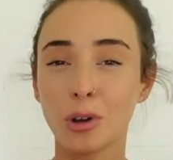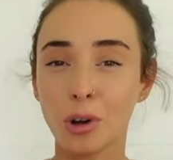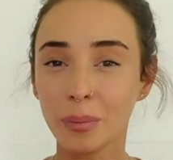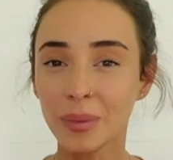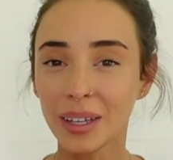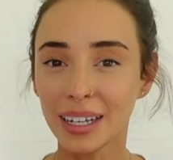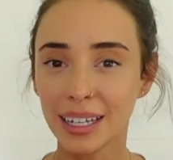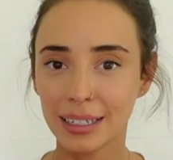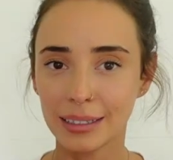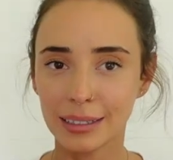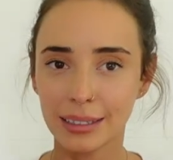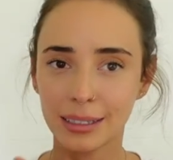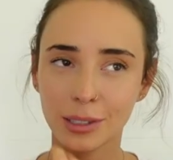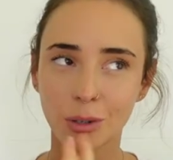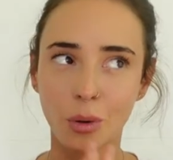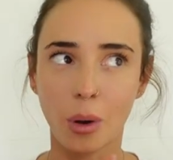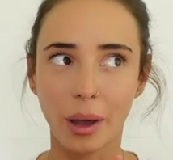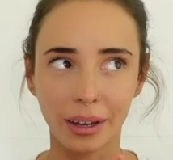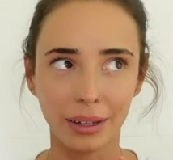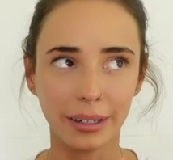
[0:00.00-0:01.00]
Gorman is
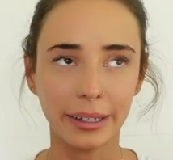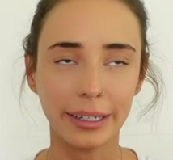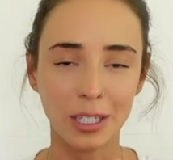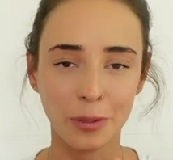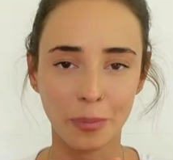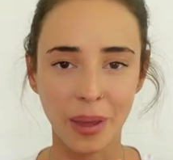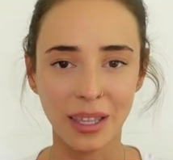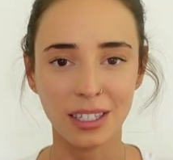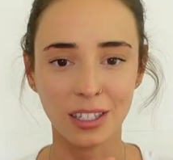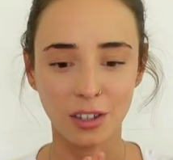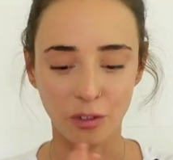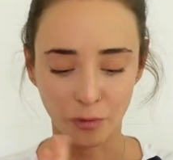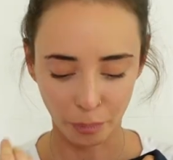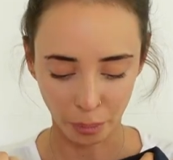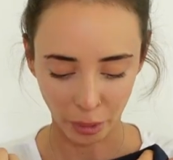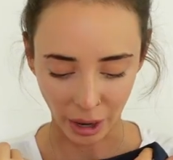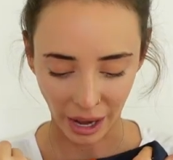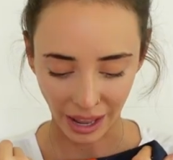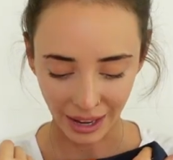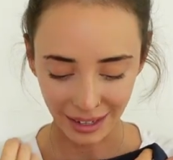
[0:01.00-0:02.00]
quite an expensive
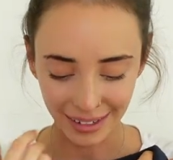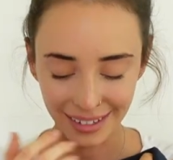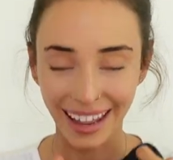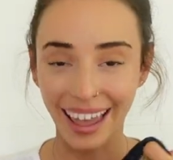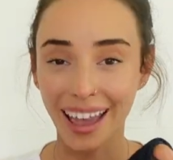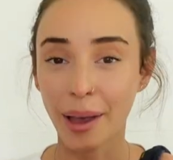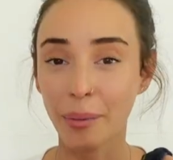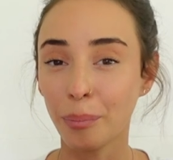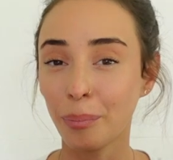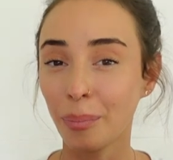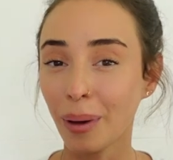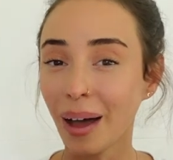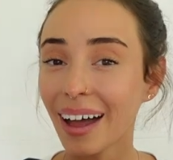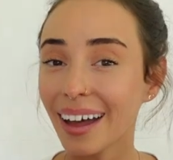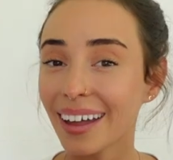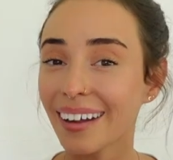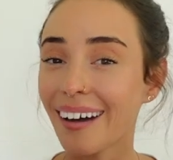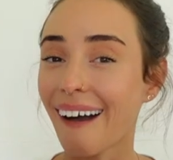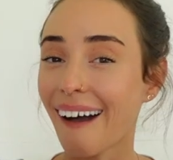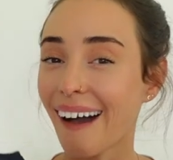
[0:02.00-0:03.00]
brand.
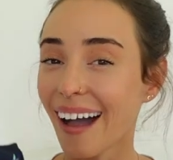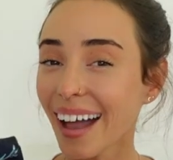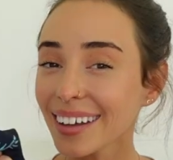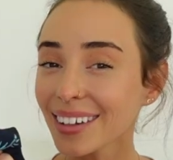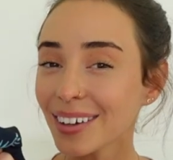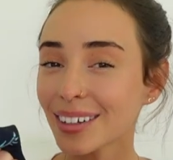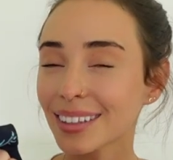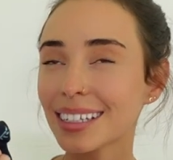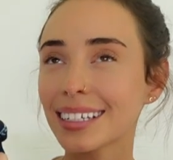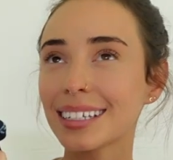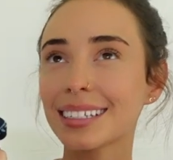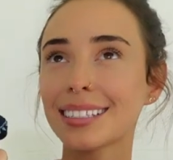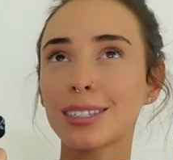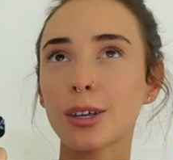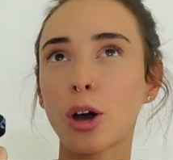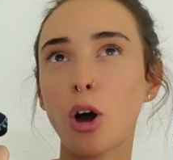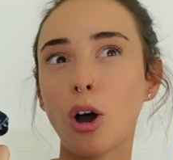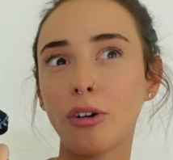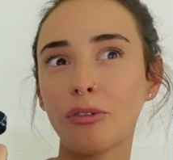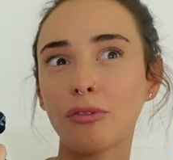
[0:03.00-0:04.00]
But I got
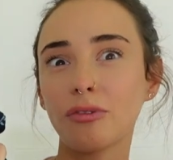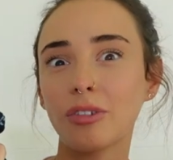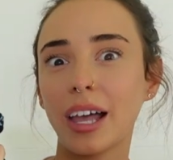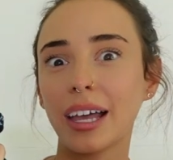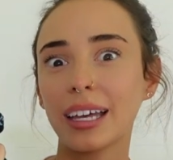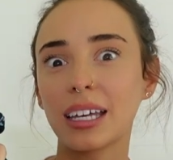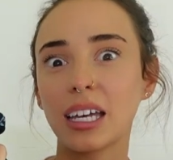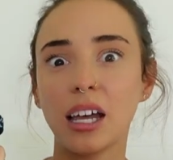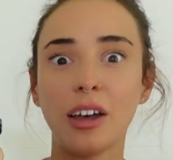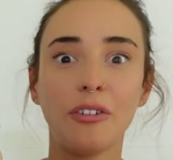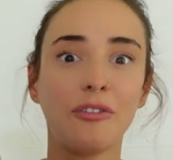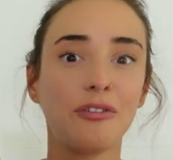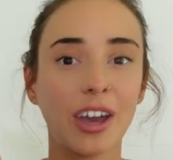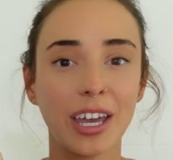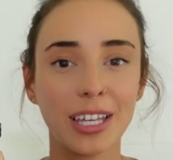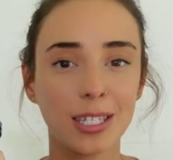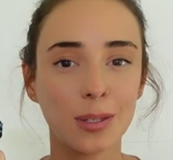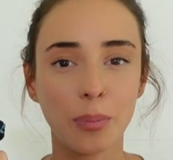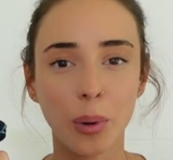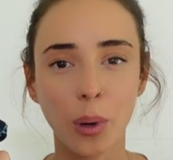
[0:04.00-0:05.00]
this off like a
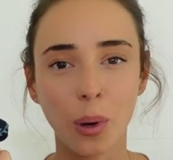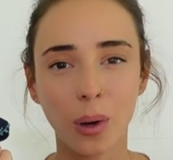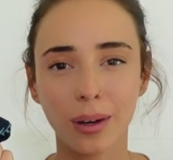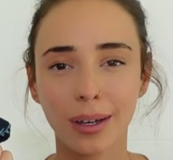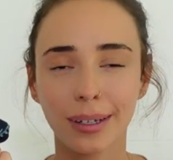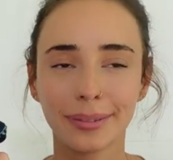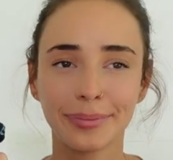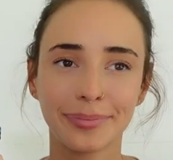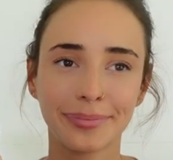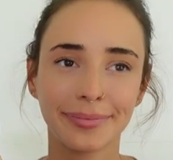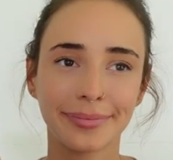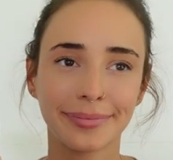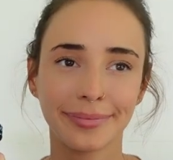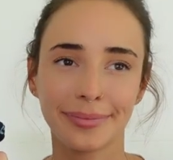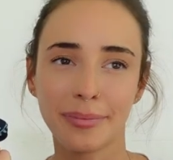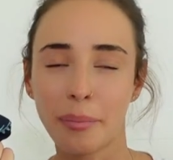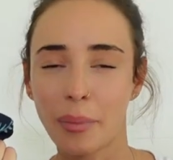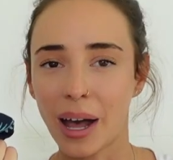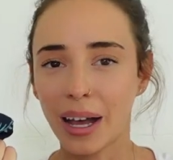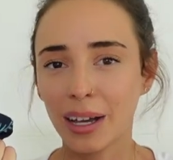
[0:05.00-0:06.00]
Facebook
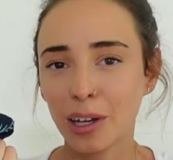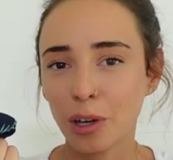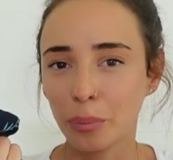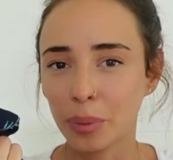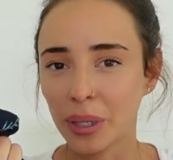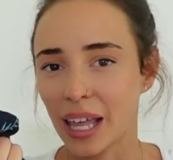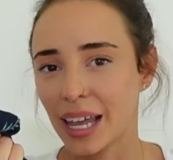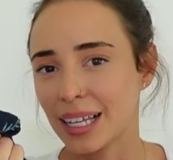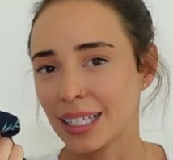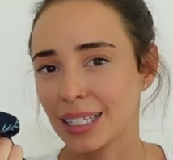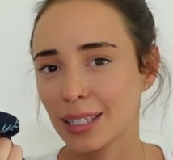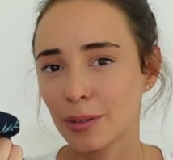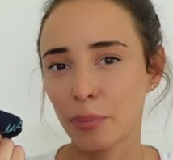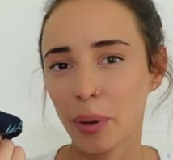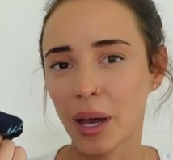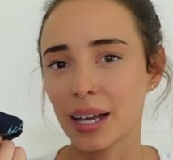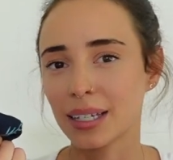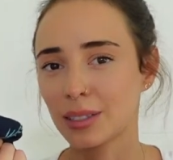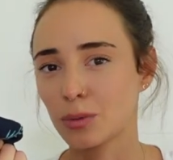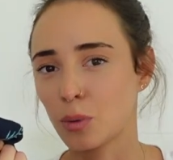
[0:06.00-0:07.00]
marketplace
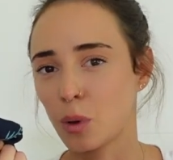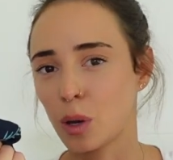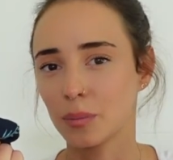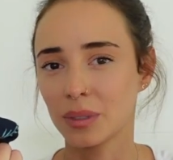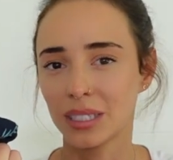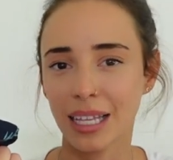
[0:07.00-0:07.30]
buy swap